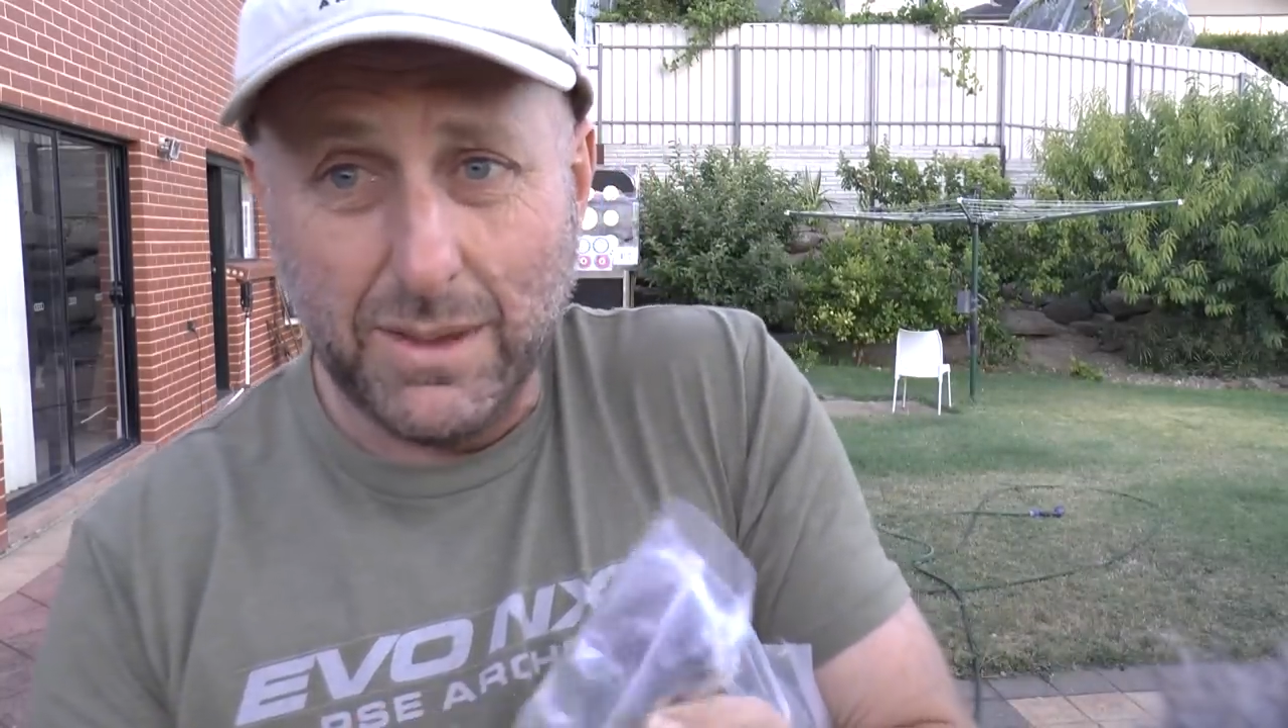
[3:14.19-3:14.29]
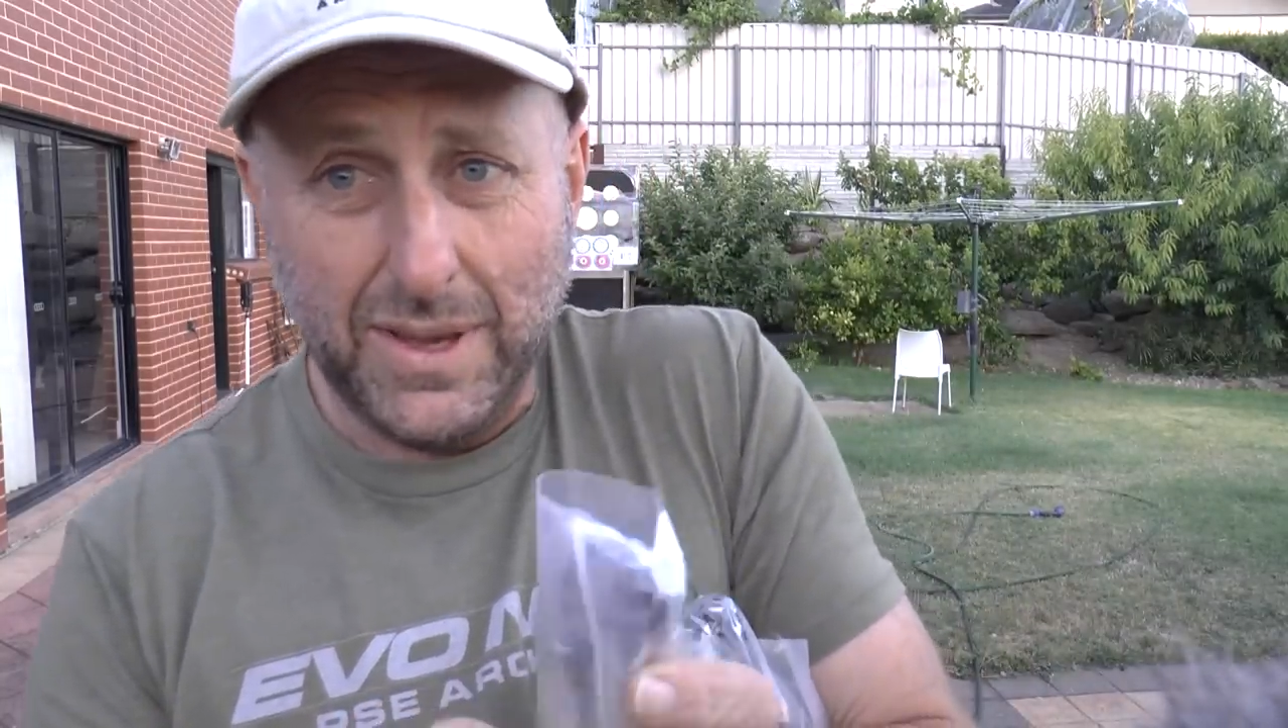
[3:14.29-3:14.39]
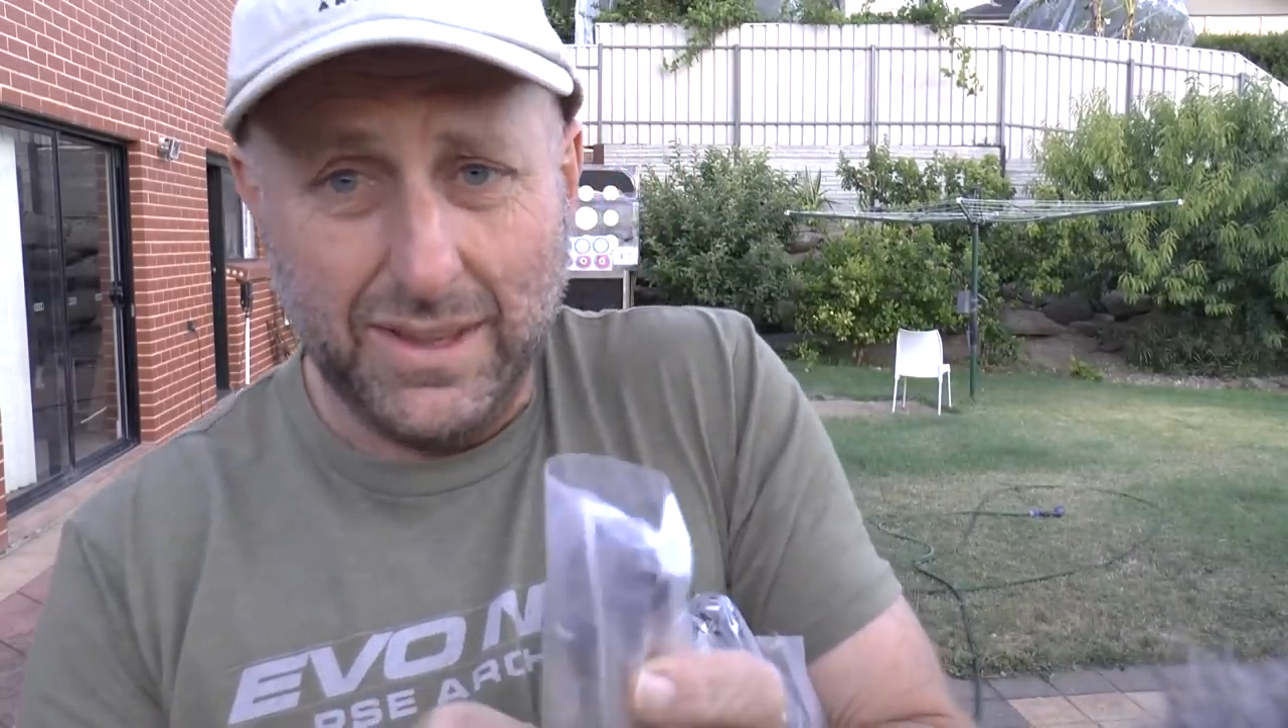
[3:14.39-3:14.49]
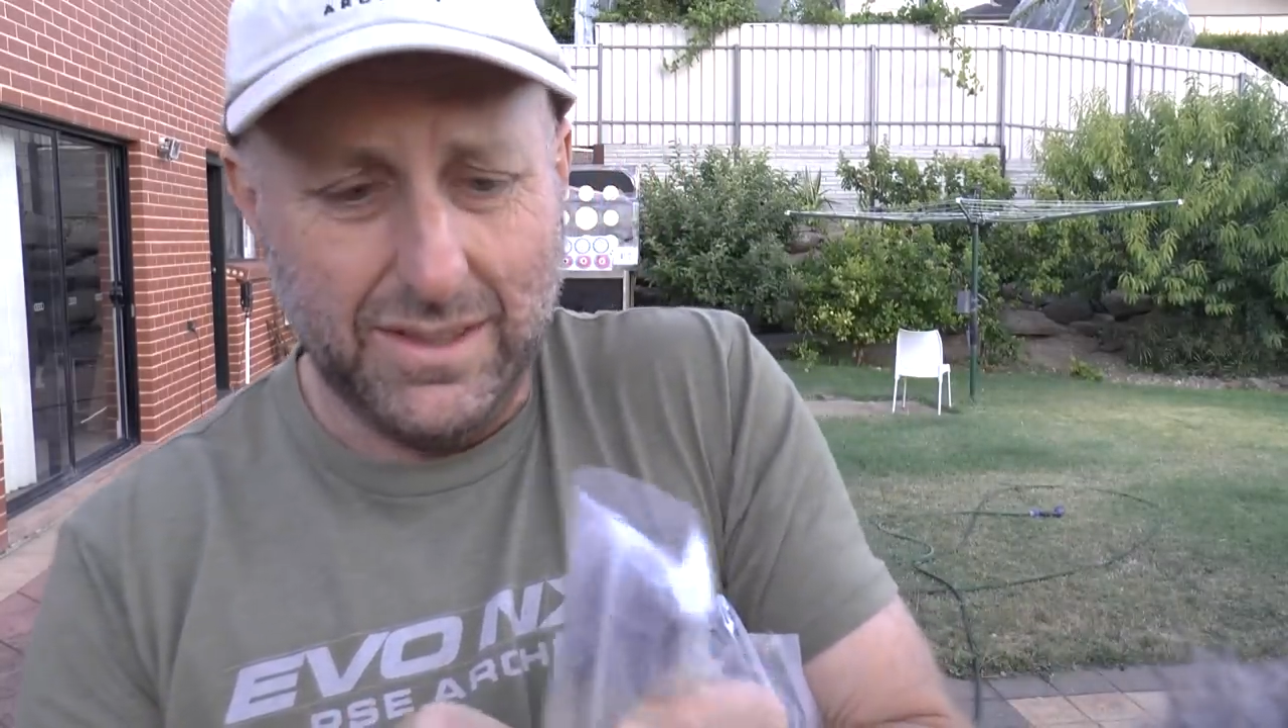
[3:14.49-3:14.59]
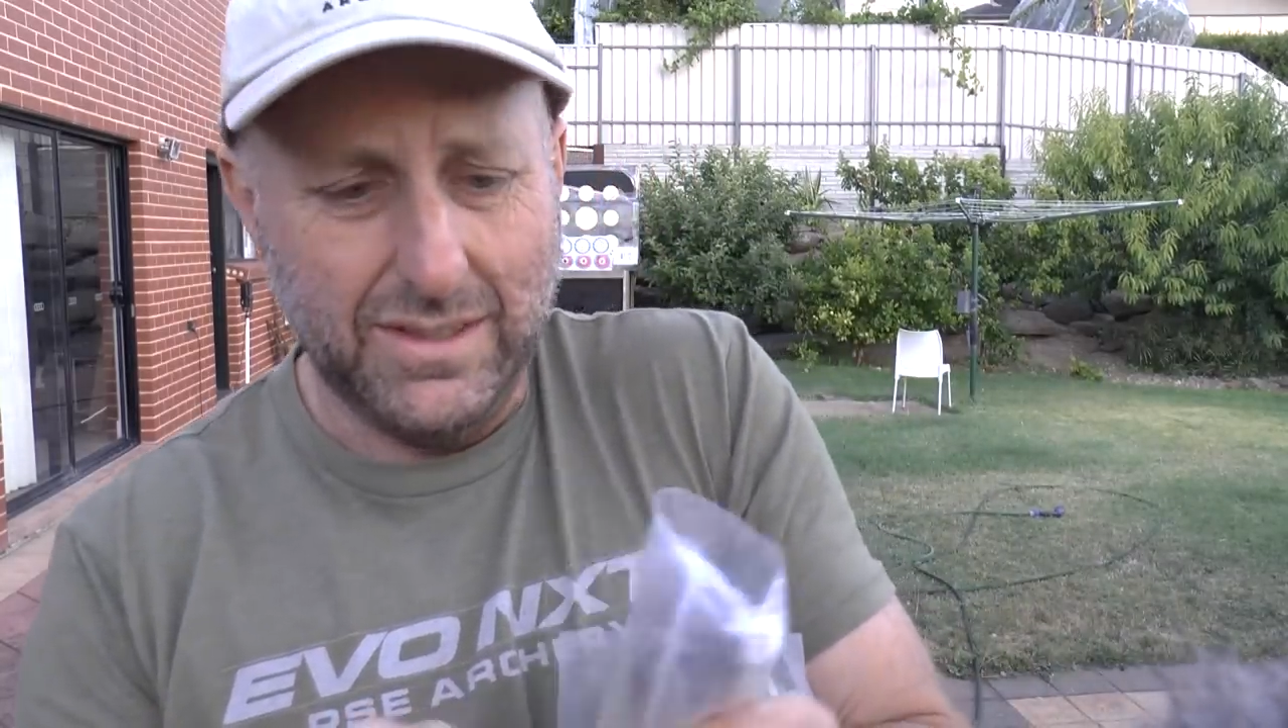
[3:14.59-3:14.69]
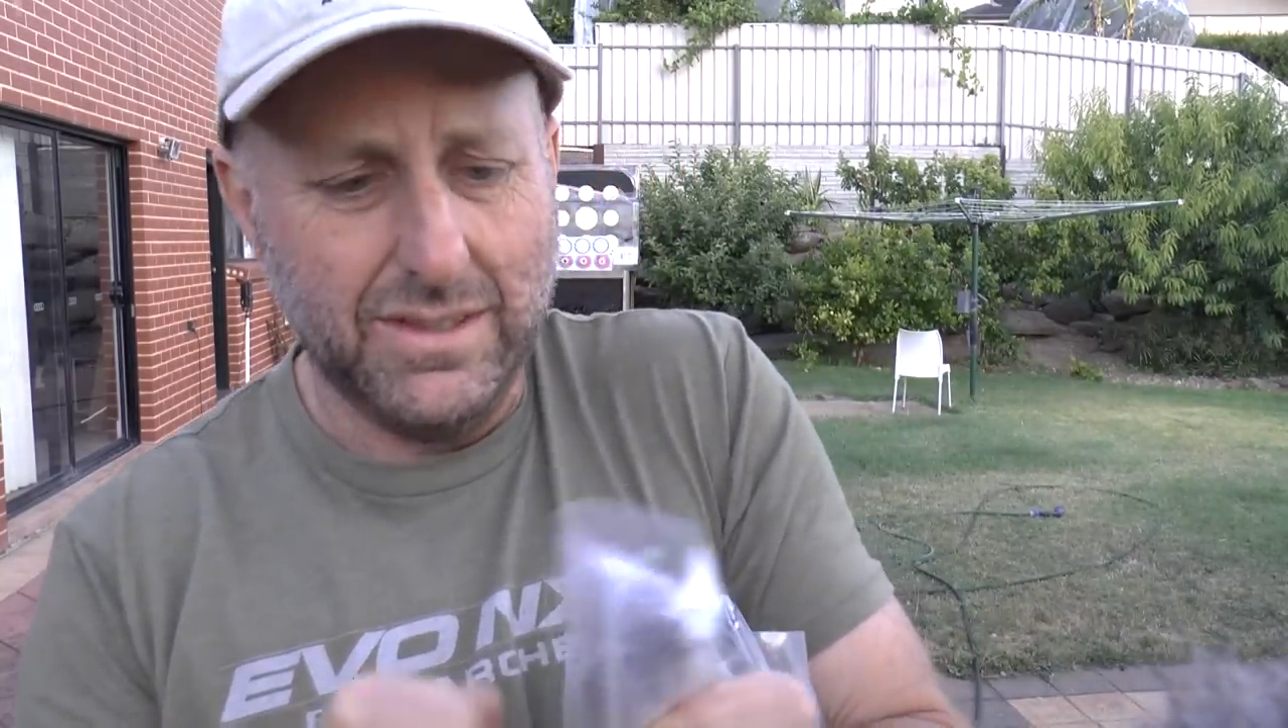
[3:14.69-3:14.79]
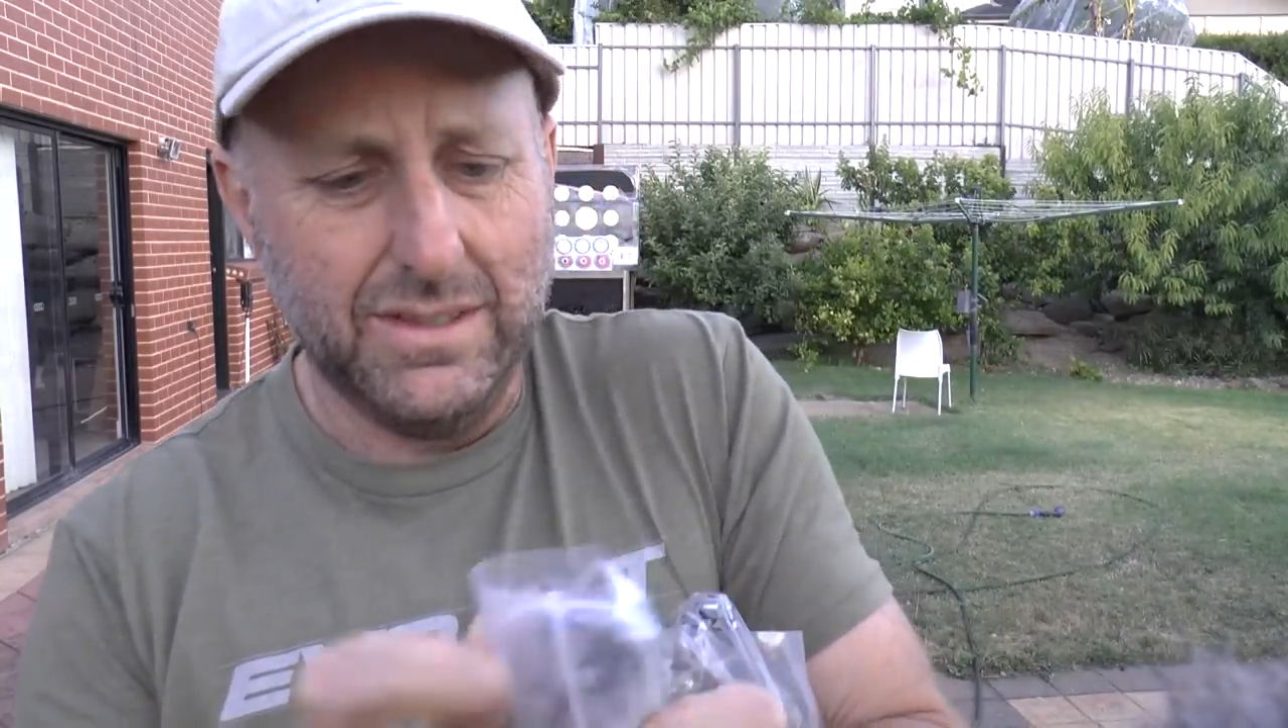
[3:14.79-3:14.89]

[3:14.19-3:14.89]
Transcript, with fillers: about this